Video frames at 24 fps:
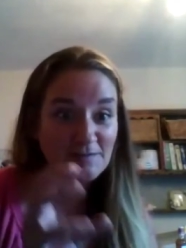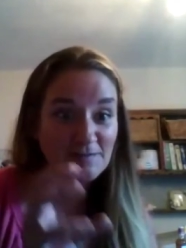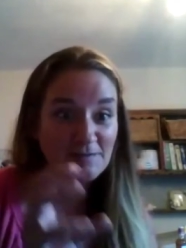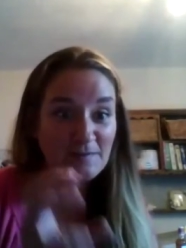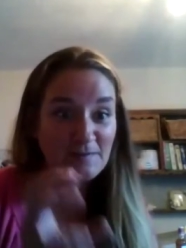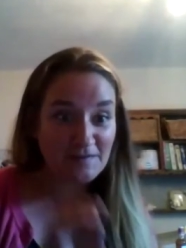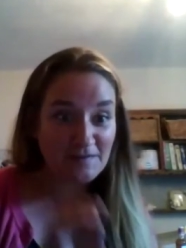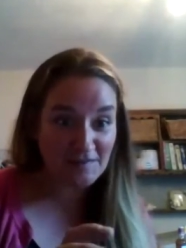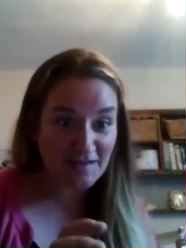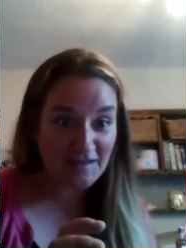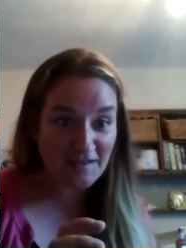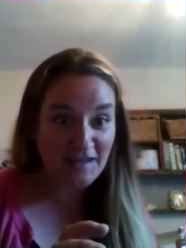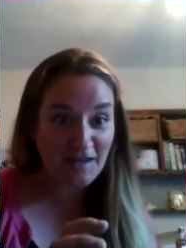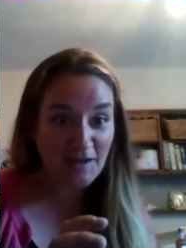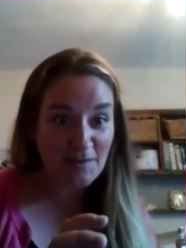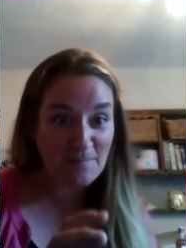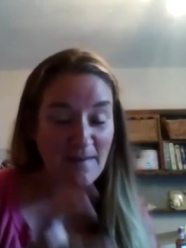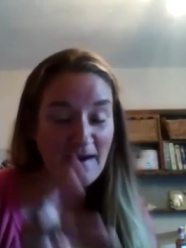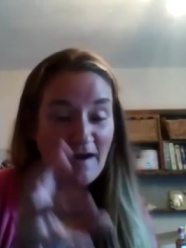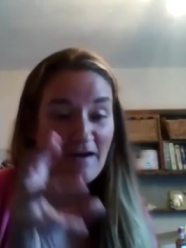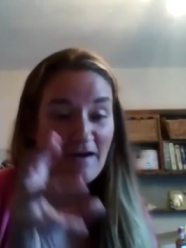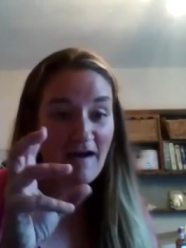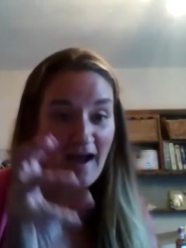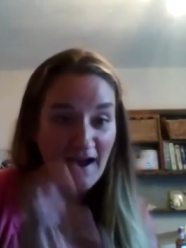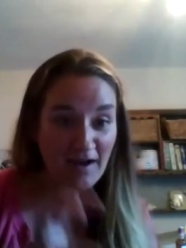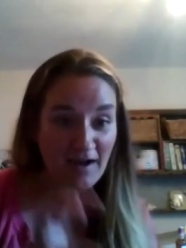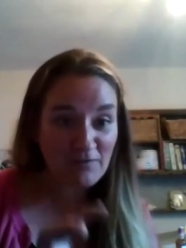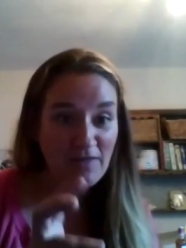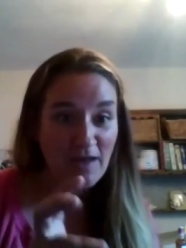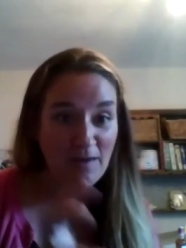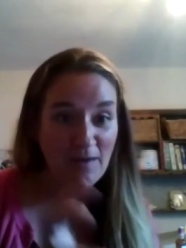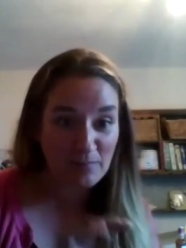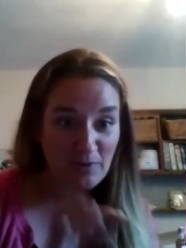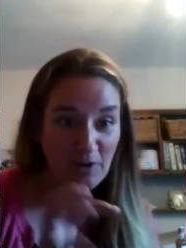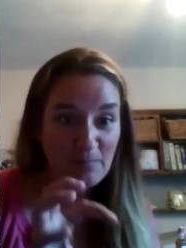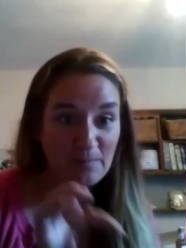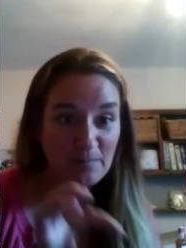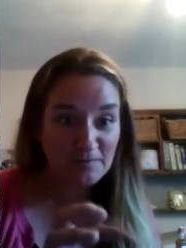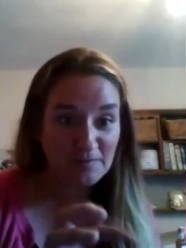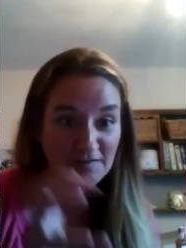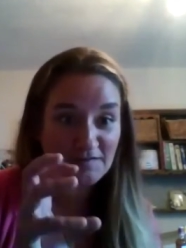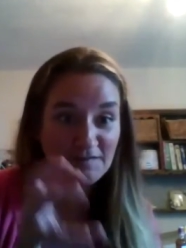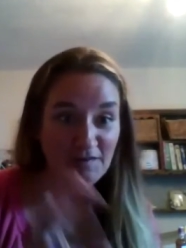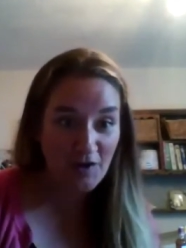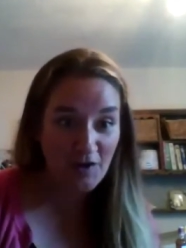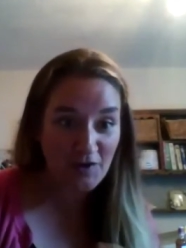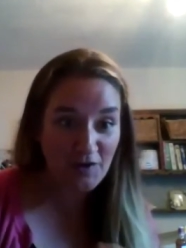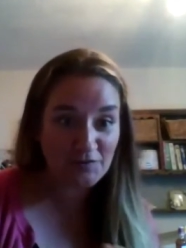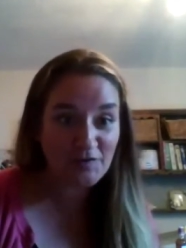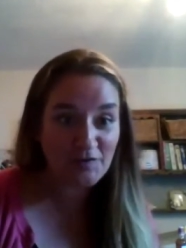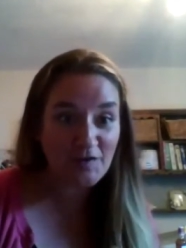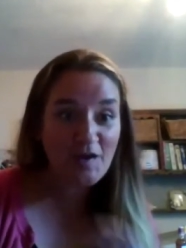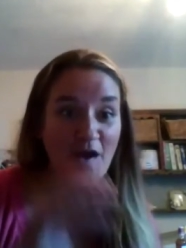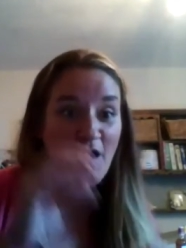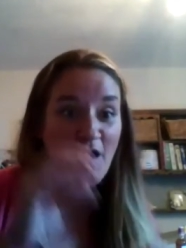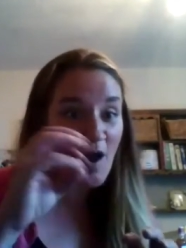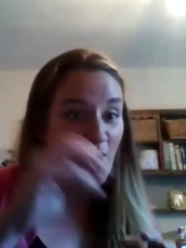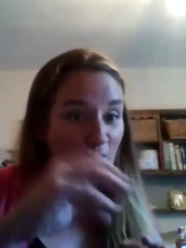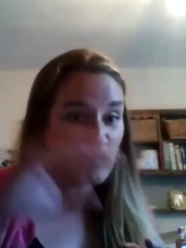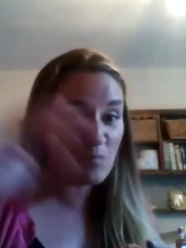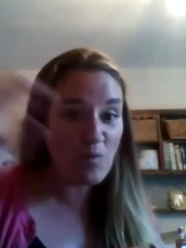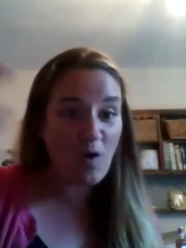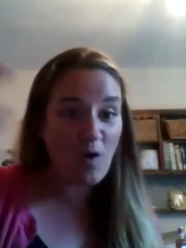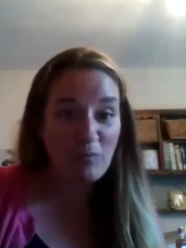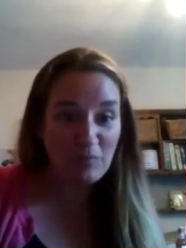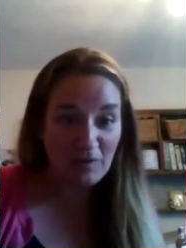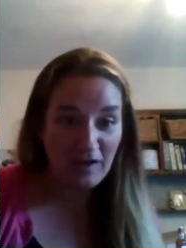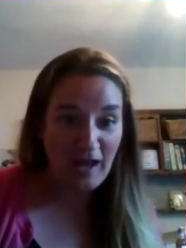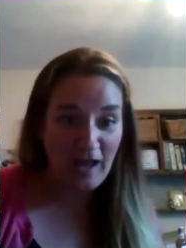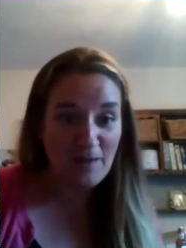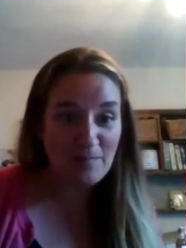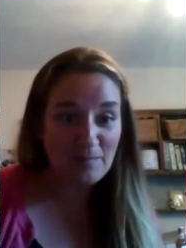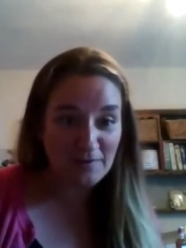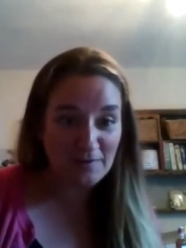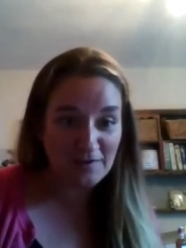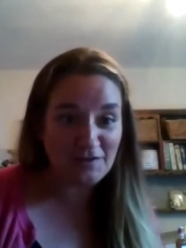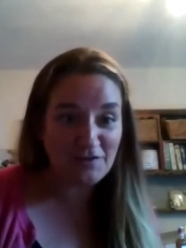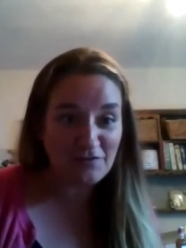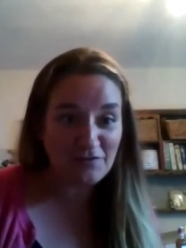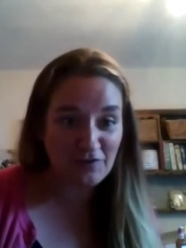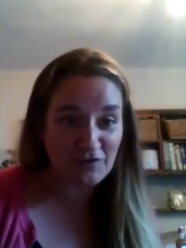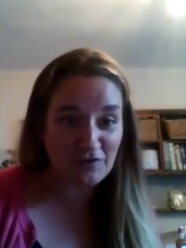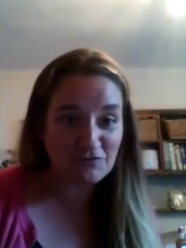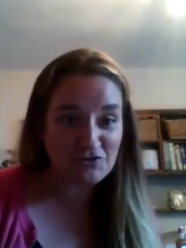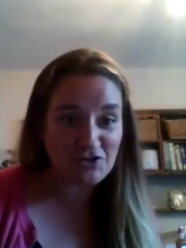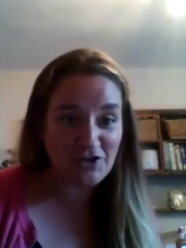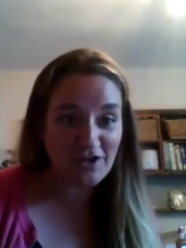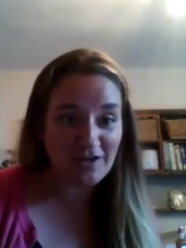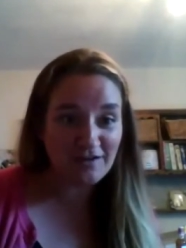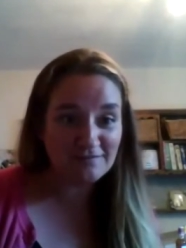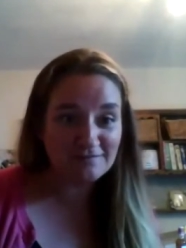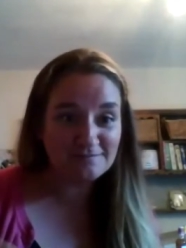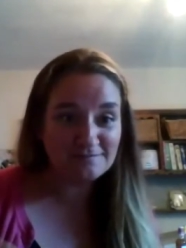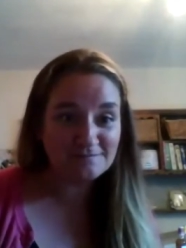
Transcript: to be thinking about how that property is owned and what will happen in the future.